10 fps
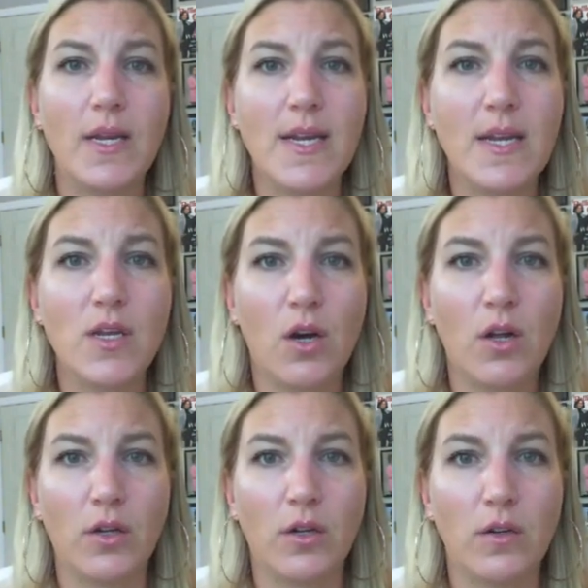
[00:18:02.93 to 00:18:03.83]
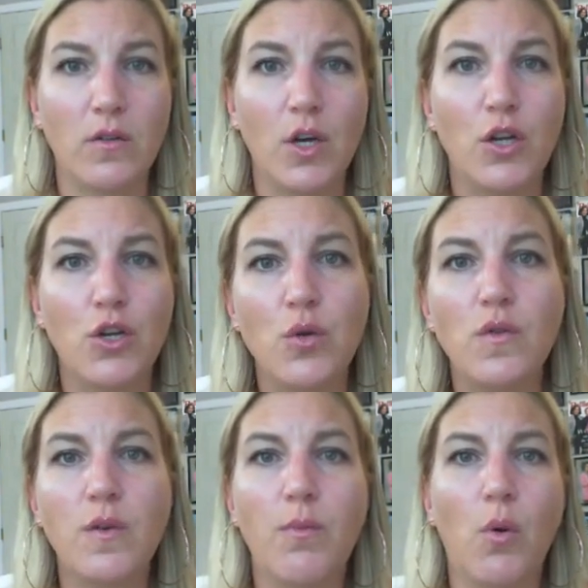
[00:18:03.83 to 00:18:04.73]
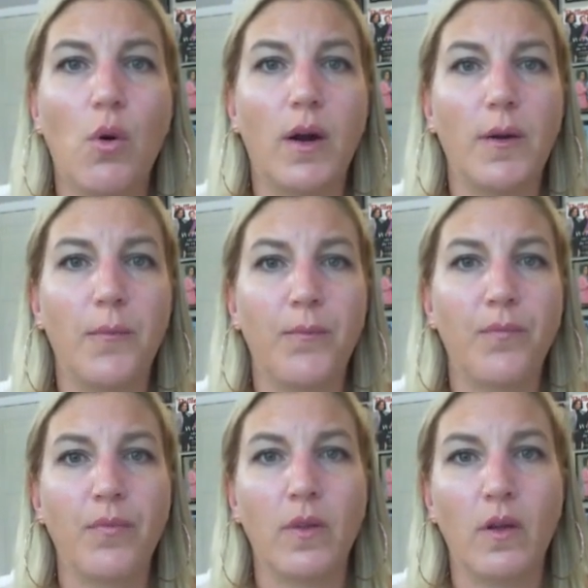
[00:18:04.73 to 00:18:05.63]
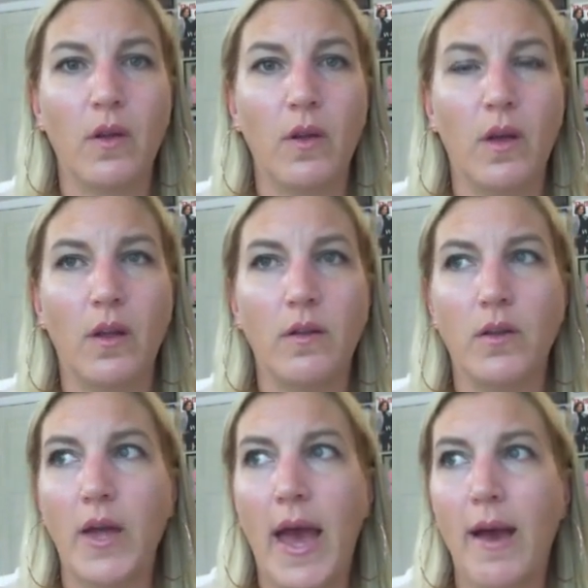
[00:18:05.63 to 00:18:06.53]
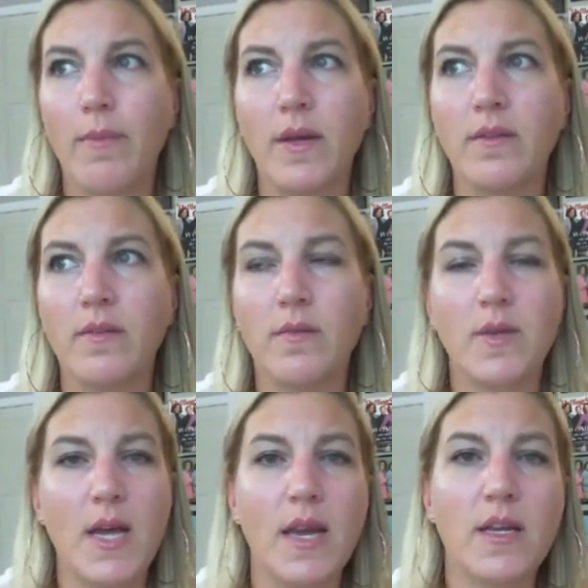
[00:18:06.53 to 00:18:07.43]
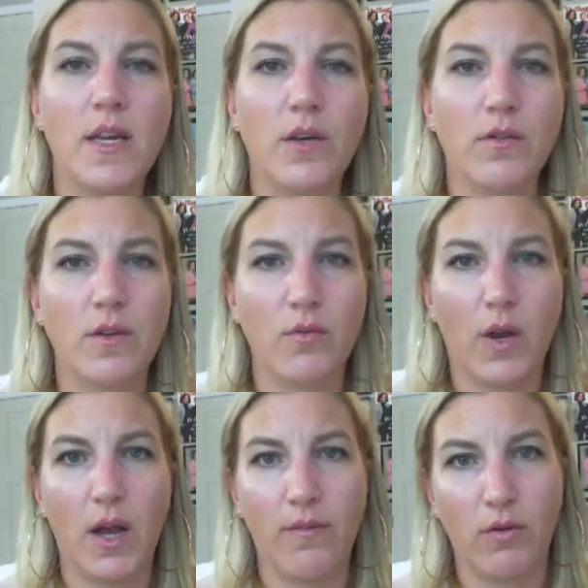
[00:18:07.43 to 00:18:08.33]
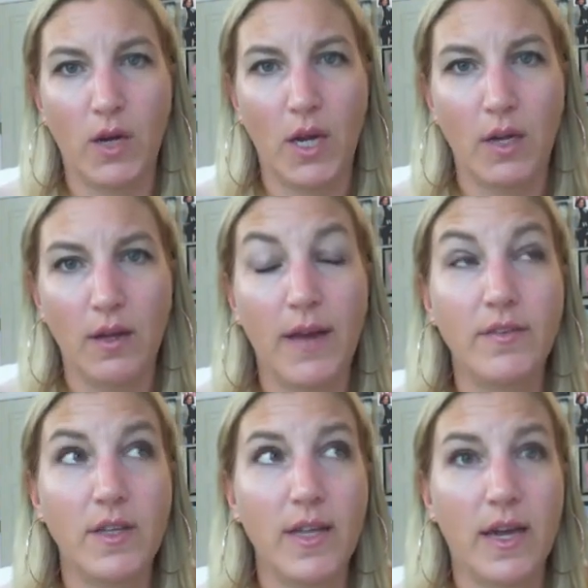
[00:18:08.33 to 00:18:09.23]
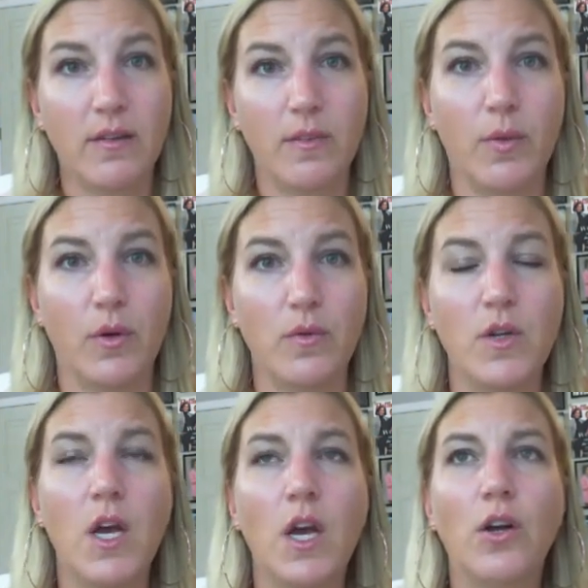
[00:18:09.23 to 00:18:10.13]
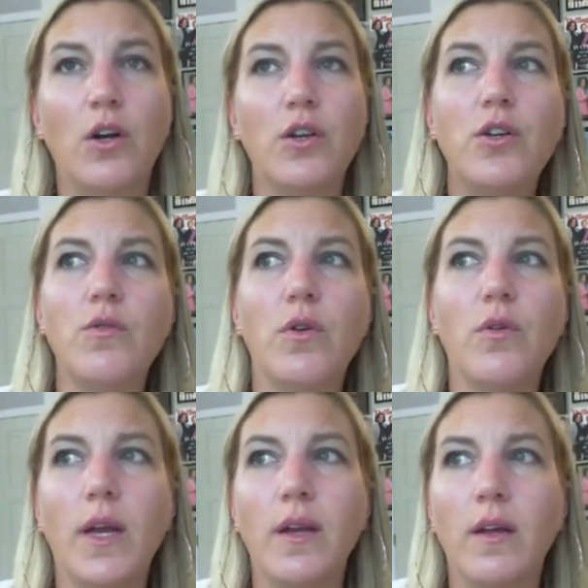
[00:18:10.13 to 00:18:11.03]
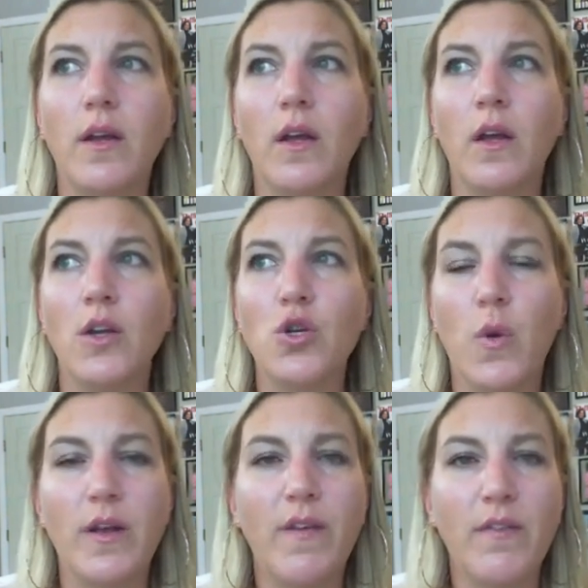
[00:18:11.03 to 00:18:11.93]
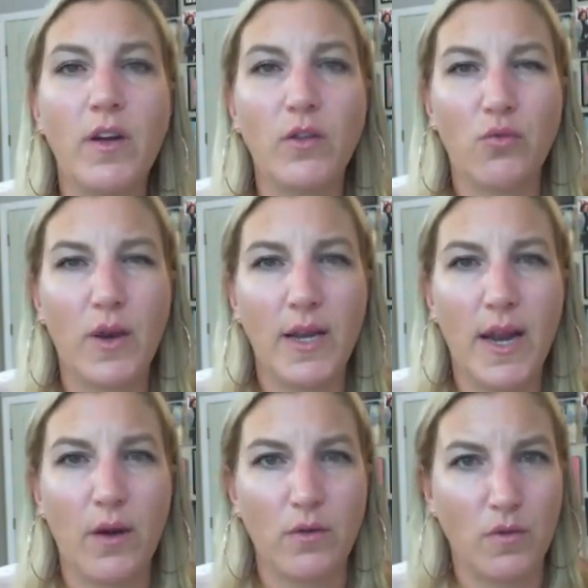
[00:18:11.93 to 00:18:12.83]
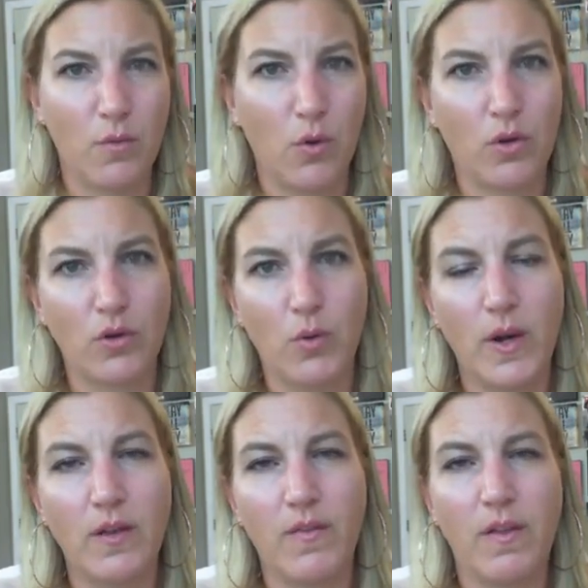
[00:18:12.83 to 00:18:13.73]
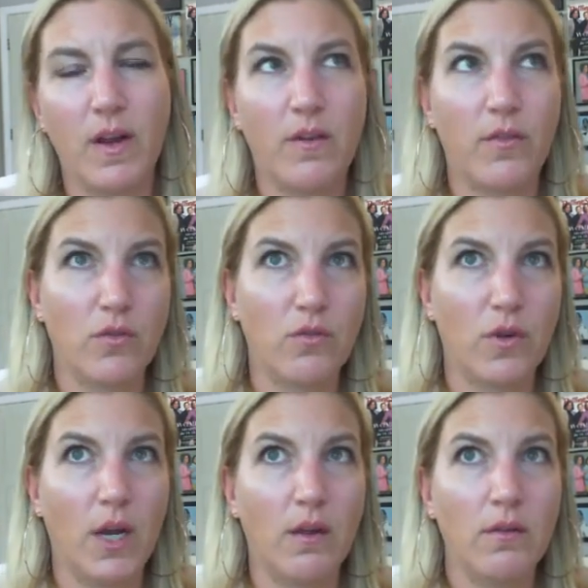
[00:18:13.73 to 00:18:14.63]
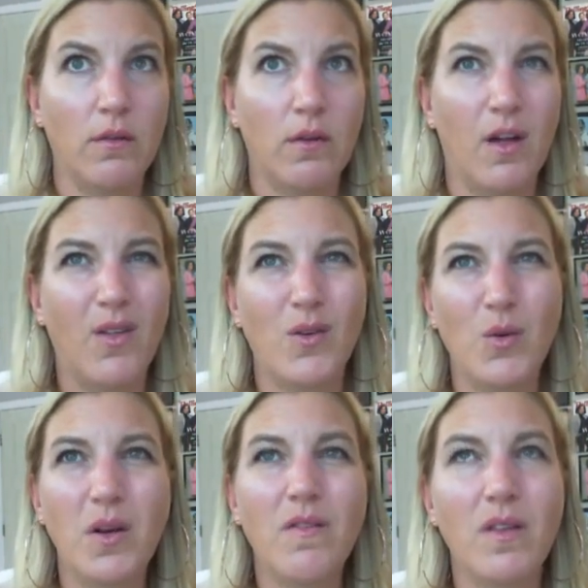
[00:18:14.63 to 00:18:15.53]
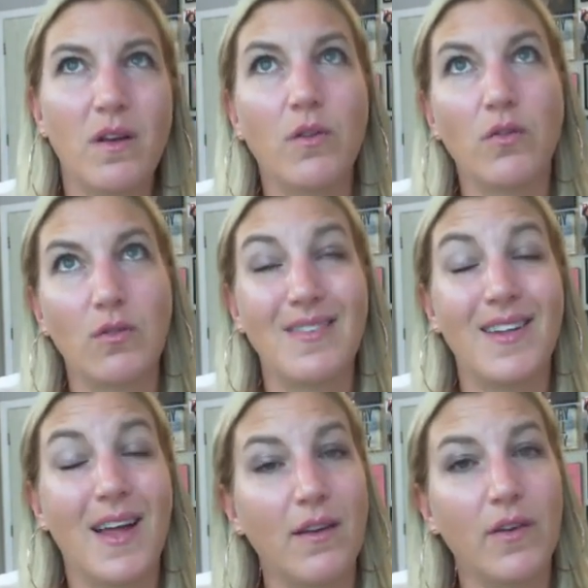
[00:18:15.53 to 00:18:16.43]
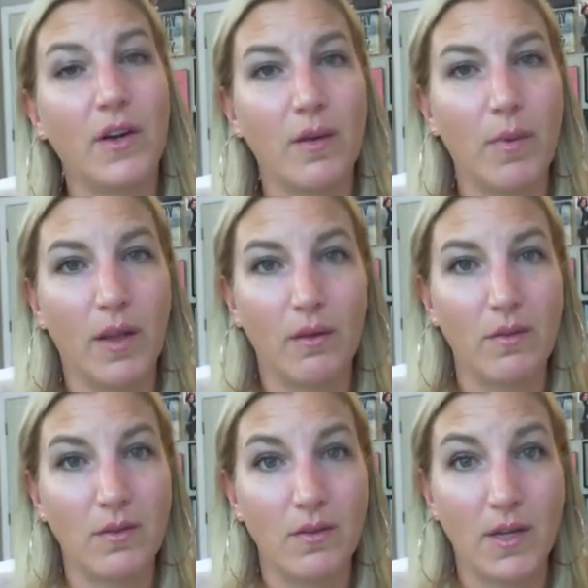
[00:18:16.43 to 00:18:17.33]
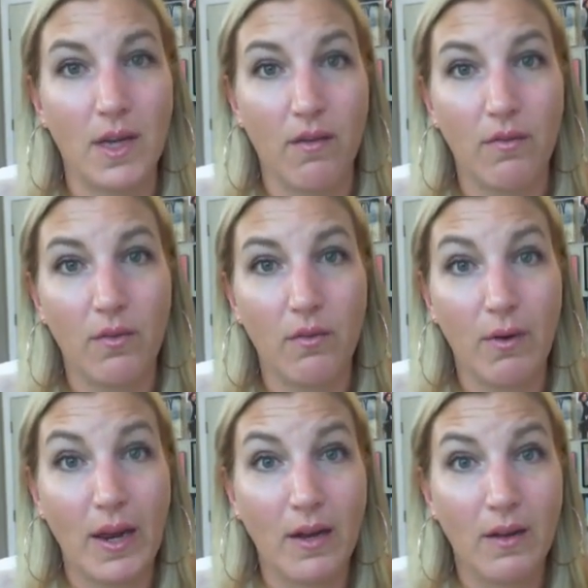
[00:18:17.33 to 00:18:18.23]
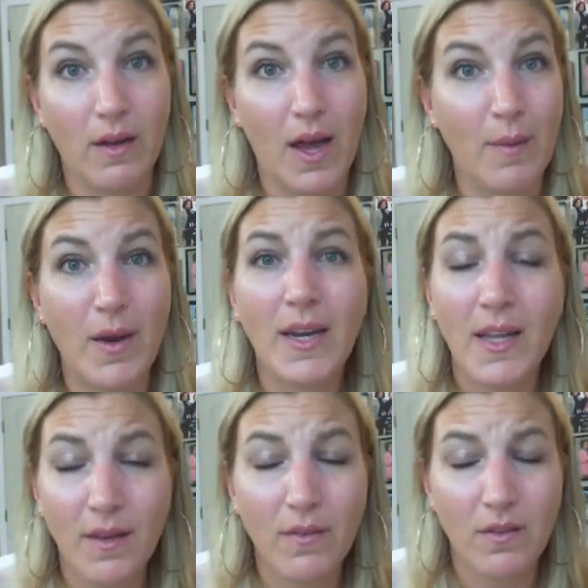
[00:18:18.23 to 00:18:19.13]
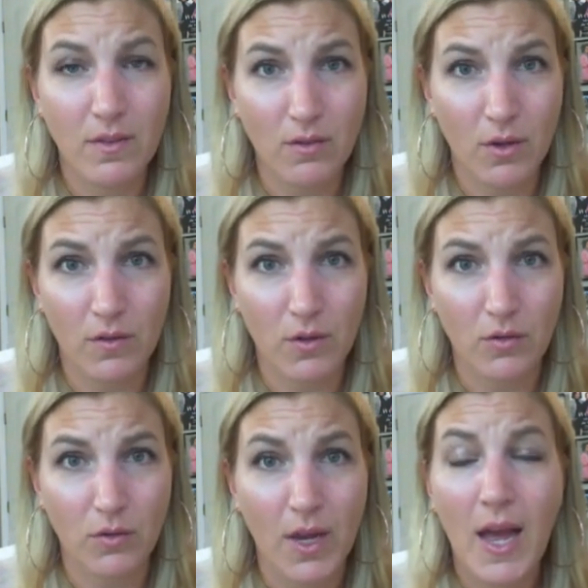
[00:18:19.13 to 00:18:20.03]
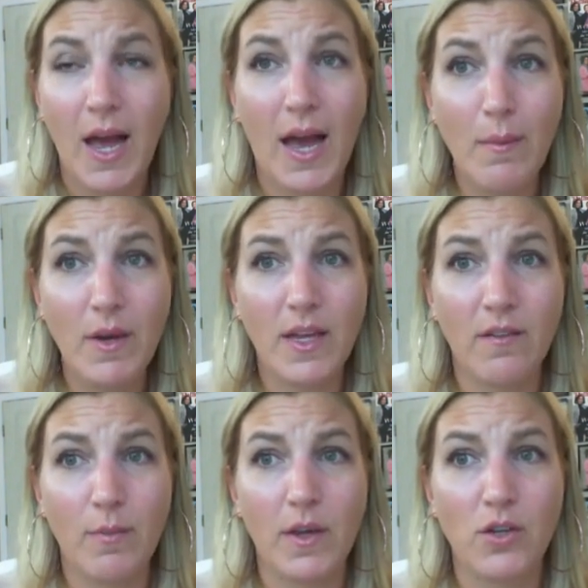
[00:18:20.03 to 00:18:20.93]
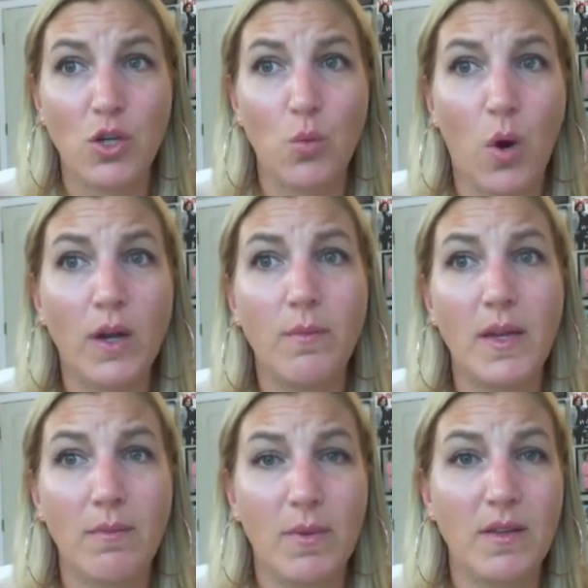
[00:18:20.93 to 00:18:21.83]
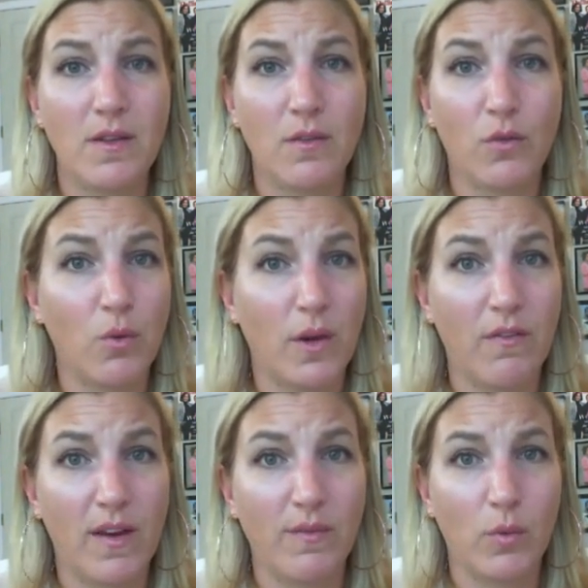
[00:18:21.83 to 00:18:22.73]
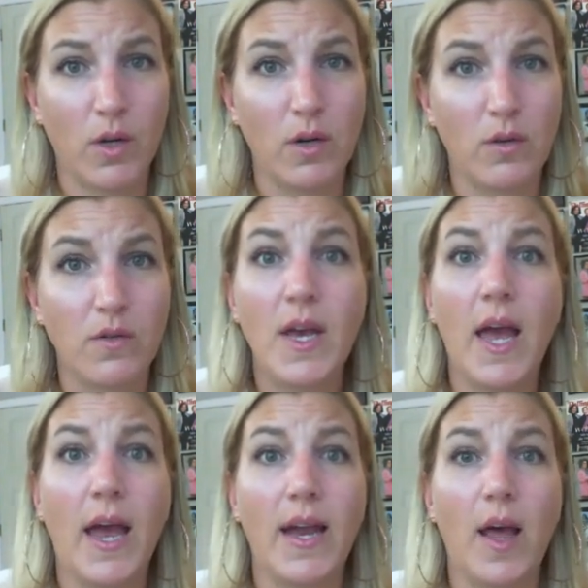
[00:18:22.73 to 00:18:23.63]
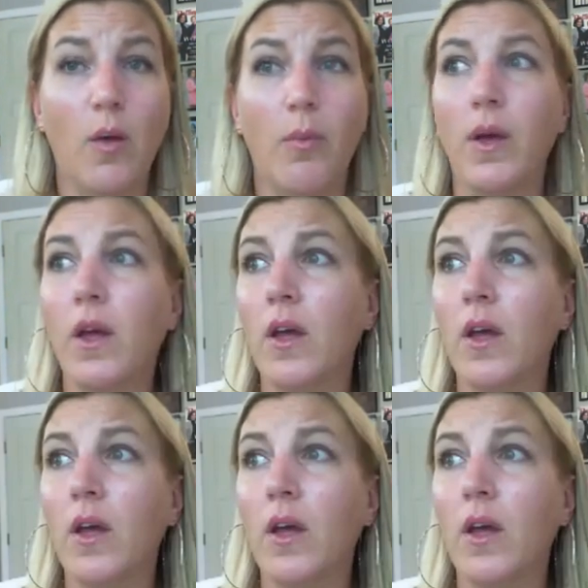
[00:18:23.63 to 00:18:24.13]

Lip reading: $10 to support Abby's 10 years in recovery? I've seen that as a post. Could you donate $25 right now to support our 25th anniversary? Although a 25th anniversary is not a very compelling reason to give, right? I'm not going to give because it's your anniversary. I'm going to give because you want to be in business for 25 more years and help